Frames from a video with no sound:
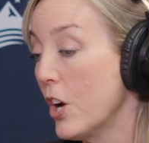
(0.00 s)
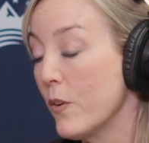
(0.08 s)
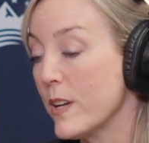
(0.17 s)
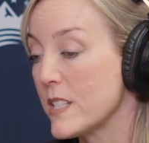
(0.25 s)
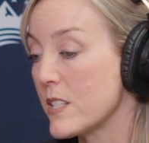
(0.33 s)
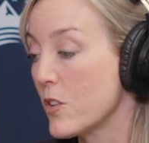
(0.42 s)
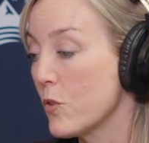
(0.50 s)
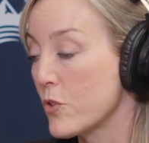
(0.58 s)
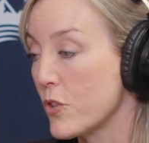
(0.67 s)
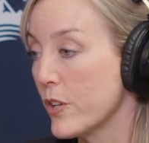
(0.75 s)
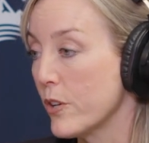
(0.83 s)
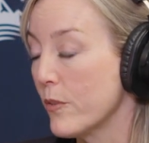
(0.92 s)
No, it's so
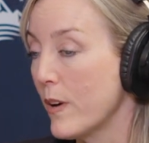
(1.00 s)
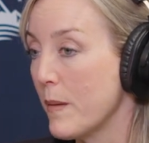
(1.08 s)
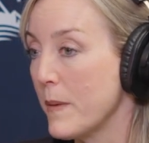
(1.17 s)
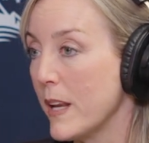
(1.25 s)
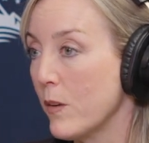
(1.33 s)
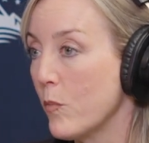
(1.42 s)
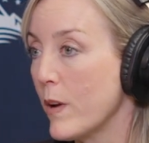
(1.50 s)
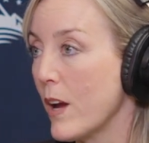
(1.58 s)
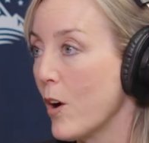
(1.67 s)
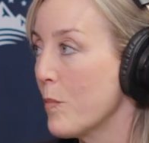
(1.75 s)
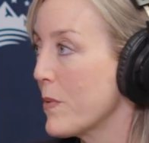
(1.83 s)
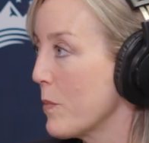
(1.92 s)
true. I mean, we
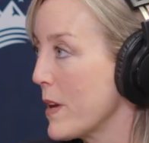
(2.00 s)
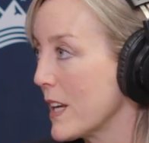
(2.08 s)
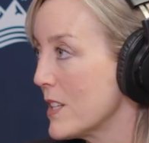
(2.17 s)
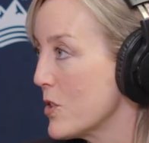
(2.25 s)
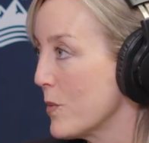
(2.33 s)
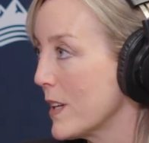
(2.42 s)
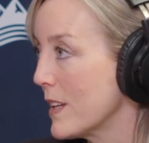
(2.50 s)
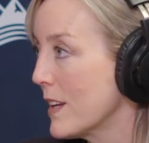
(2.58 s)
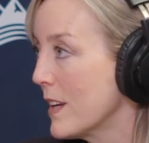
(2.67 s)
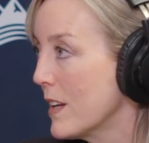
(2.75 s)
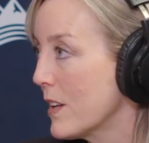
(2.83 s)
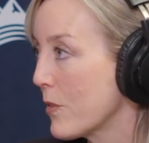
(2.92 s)
hope that we can do it
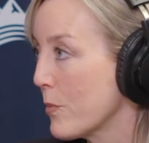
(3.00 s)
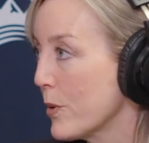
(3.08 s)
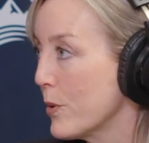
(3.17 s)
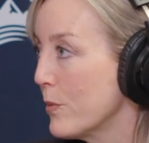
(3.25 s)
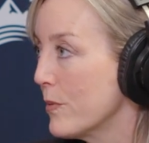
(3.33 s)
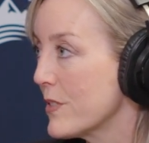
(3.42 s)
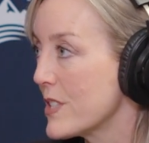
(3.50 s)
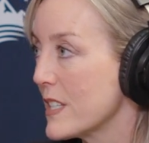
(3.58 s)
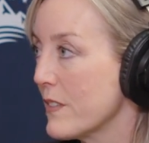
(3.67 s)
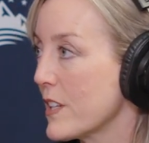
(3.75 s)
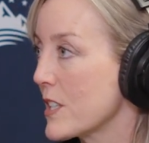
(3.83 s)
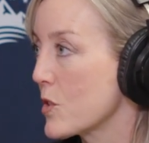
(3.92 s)
through
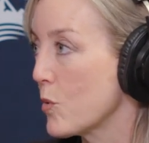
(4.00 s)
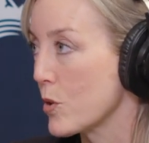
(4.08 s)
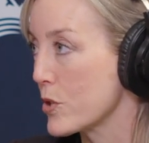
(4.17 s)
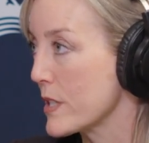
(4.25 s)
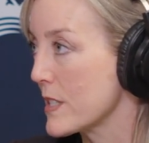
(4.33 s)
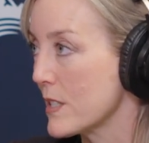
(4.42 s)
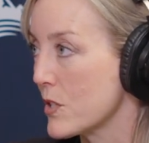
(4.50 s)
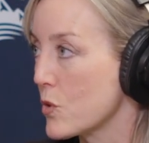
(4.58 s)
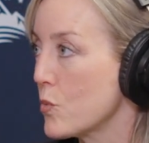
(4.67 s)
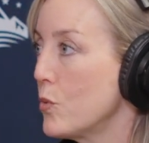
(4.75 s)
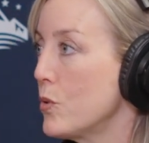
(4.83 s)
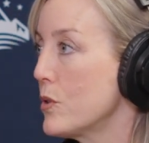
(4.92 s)
civics courses in
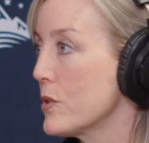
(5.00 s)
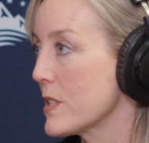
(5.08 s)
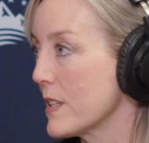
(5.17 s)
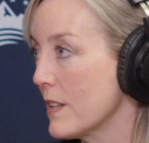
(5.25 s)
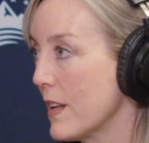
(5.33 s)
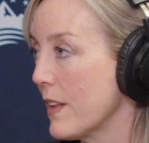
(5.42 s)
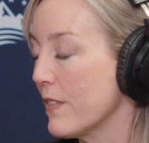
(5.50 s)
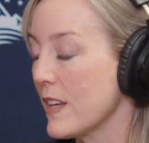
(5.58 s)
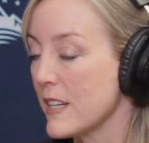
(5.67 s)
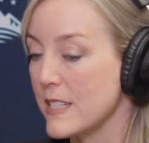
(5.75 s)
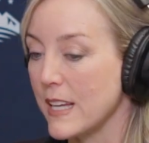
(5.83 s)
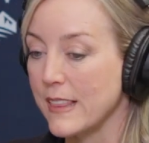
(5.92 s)
schools and
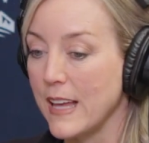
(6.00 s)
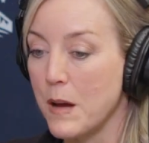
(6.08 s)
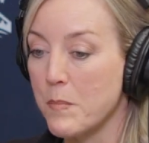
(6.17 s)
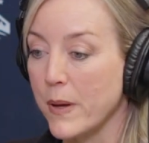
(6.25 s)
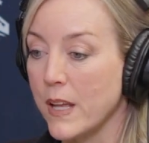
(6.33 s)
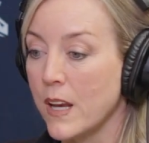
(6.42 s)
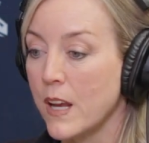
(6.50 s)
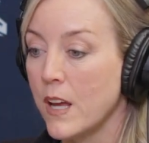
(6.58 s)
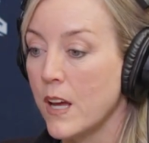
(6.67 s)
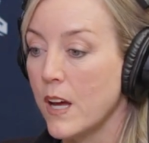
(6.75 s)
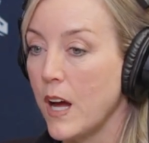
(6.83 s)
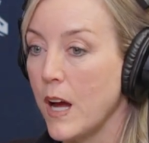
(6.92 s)
things like that. But,
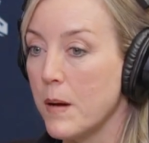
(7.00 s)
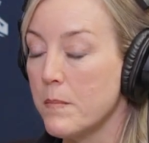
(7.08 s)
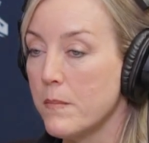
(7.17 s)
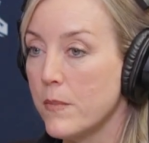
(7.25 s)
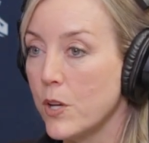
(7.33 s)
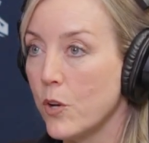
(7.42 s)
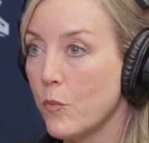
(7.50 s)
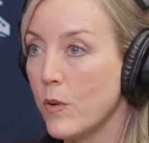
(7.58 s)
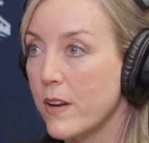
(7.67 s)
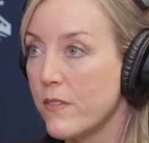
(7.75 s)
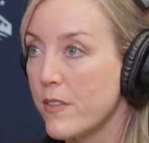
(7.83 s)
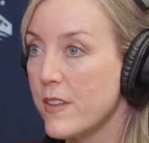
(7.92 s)

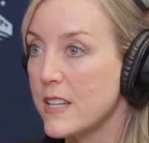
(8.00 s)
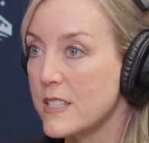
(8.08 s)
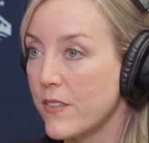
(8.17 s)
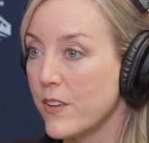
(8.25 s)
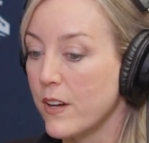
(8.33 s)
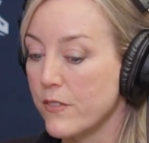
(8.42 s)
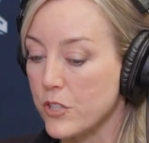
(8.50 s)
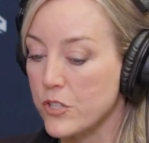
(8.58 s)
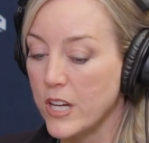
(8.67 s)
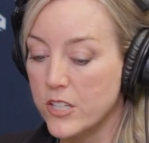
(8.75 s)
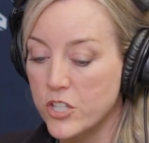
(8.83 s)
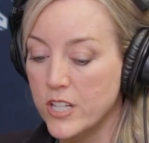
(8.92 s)
one of the things that the governor
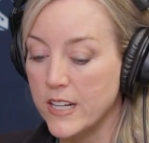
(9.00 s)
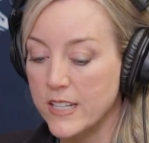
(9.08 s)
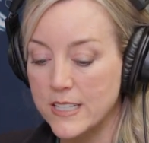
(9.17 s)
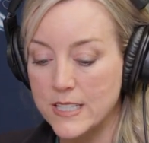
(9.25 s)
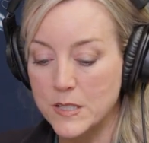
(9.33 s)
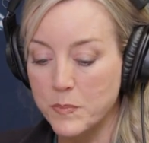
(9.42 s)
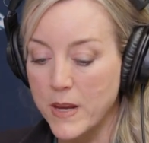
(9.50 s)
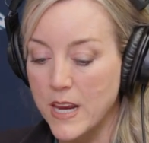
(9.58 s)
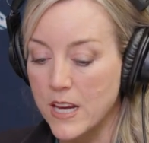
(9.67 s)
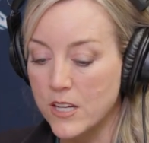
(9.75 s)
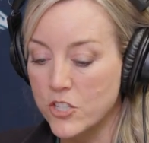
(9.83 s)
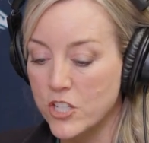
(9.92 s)
touched on in his
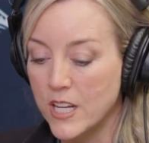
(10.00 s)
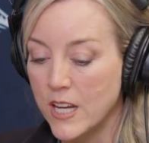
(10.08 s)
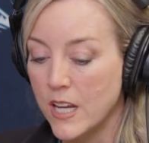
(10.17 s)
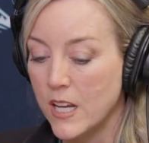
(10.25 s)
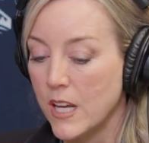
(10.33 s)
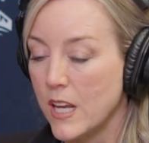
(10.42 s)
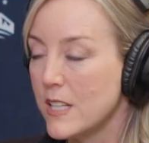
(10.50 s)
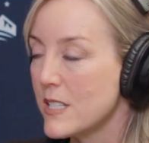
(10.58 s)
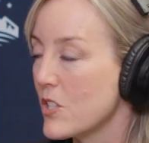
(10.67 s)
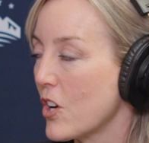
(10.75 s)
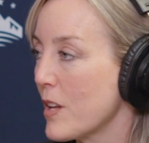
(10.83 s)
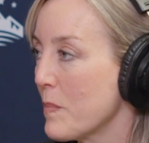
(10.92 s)
speech, he
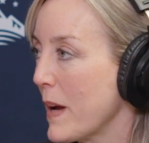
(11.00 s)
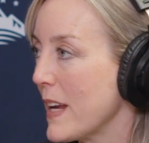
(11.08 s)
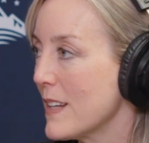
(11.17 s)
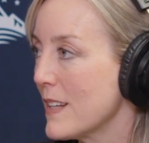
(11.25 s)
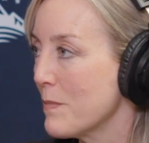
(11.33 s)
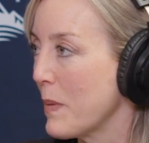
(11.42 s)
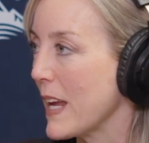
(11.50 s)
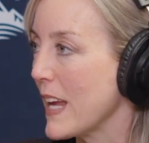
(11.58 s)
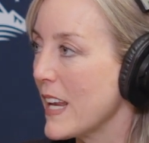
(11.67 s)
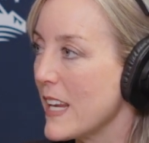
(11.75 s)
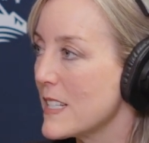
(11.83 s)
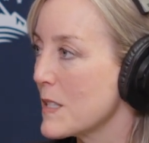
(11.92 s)
started by
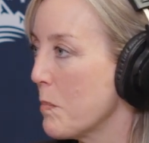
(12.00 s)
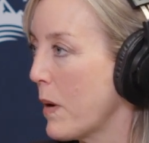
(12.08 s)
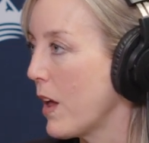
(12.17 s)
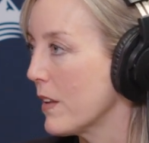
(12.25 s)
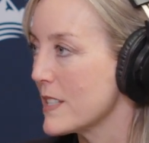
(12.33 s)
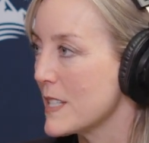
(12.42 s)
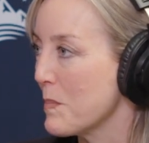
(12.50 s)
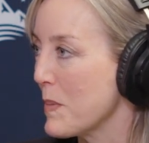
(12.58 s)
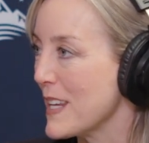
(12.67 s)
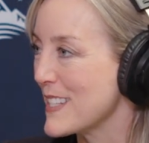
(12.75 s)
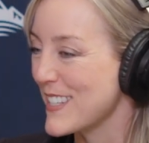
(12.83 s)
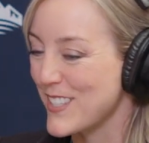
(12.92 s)
hitting some policy
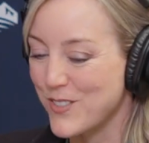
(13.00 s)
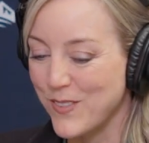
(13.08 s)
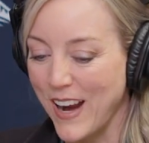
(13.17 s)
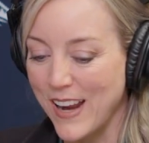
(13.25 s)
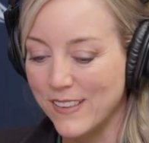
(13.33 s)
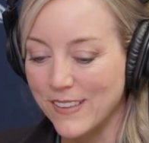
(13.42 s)
pieces, right?